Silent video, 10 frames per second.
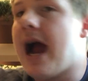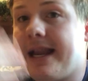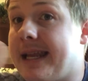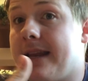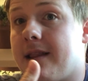
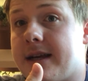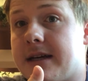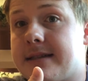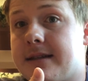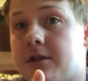I didn't
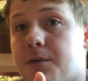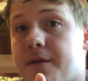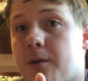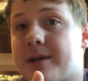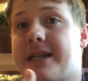like Godzilla
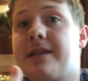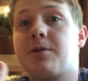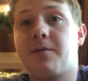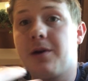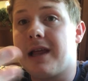2014,
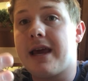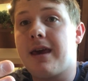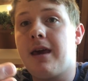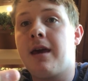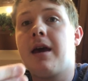so if you
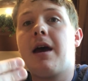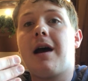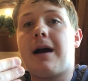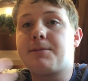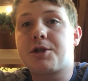like it,
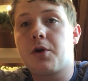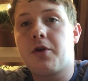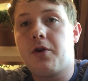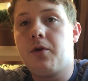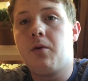I'm
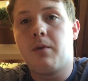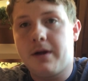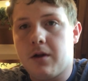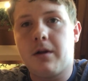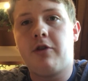sure you
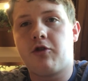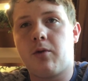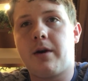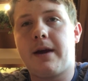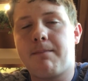will
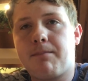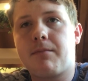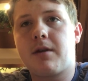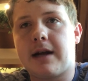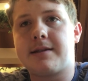enjoy
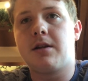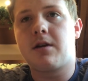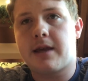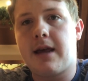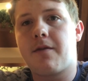
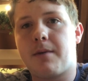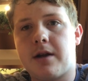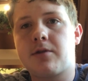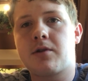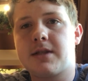Godzilla King of
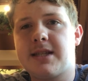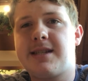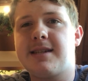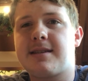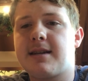Monsters.
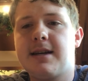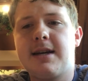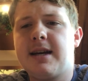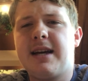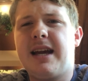It's just,
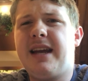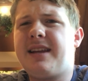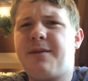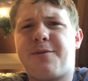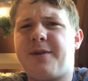
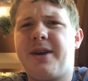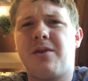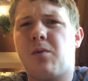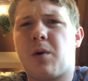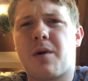it didn't
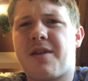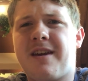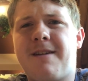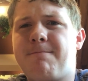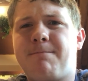feel worth
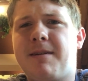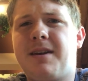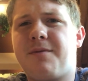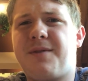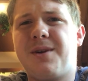it.
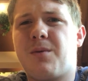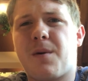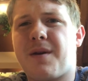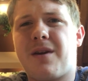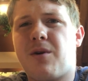It didn't feel
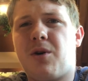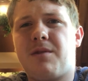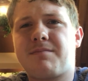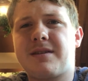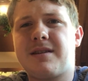worth it at
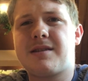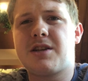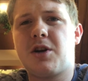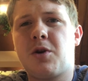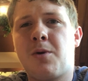all.
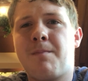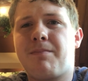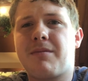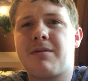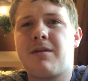So,
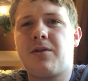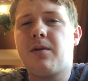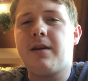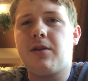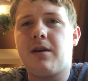
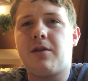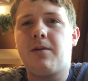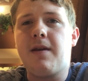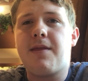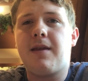do
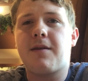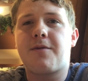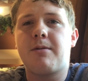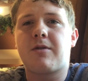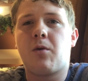I think this
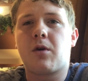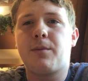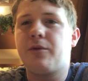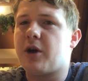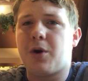film's
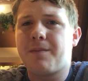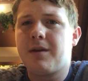horrible? No.